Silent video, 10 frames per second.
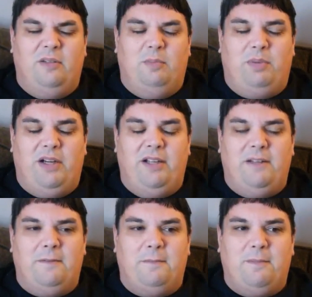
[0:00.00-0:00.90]

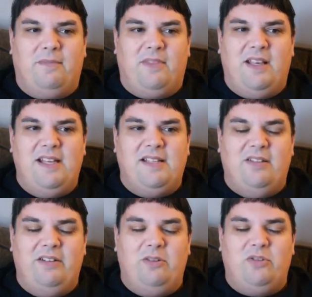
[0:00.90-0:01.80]
But he's a
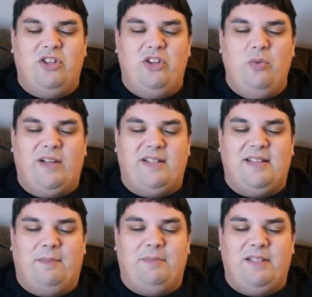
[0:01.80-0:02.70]
little too
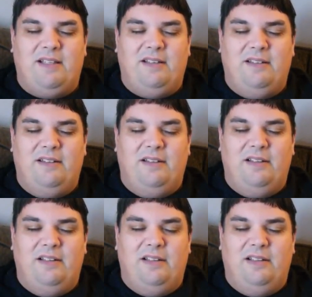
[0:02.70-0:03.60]
accepting.
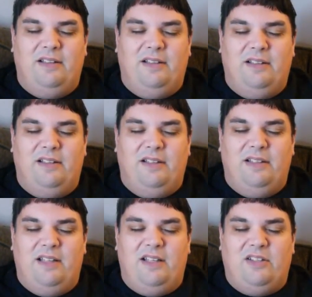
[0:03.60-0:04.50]

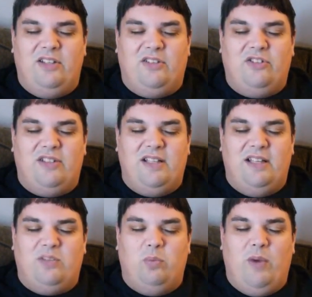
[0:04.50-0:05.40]
It's it's just it's way